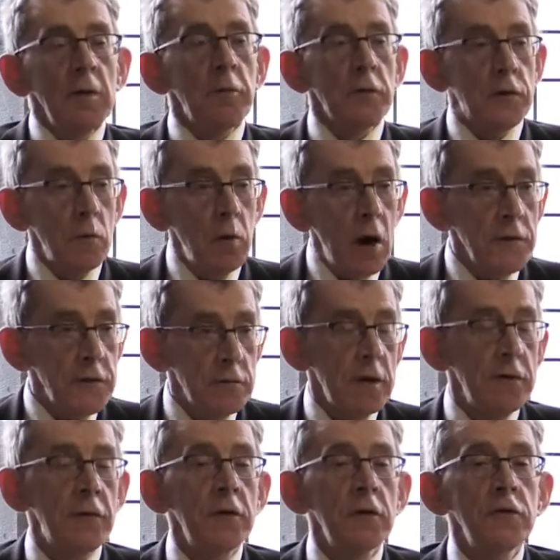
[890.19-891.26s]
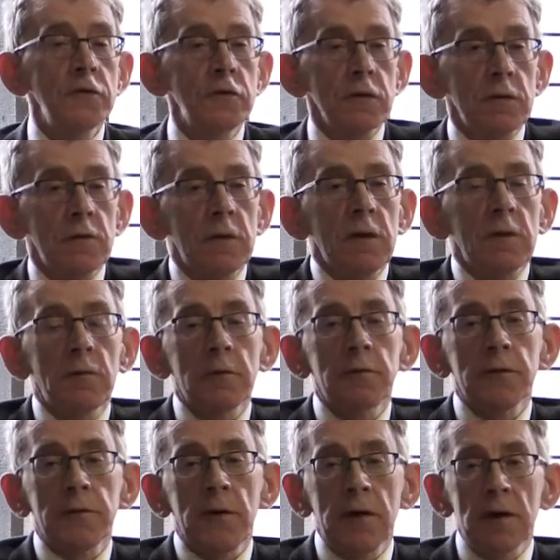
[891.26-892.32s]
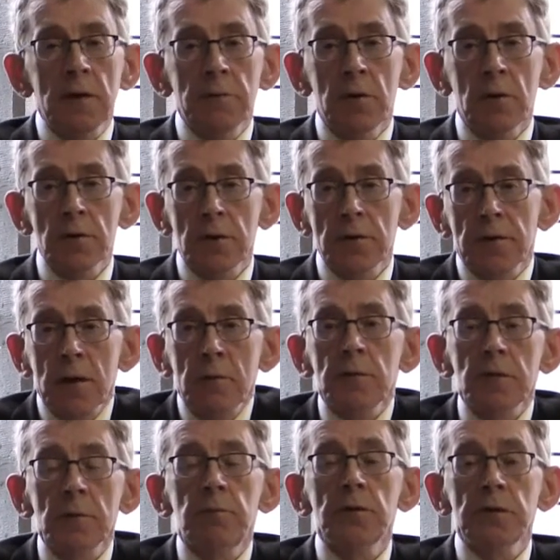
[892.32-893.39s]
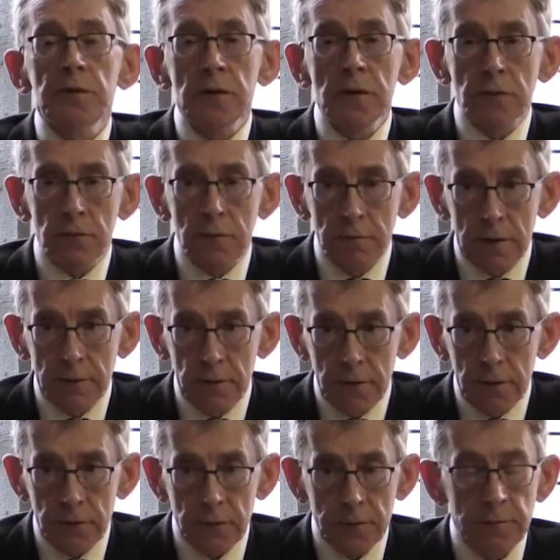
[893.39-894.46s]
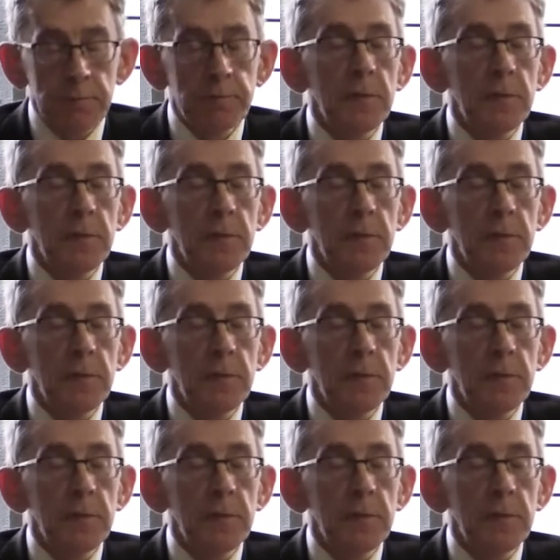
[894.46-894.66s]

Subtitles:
But there was a revolution, what was very important, that was a procedural revolution.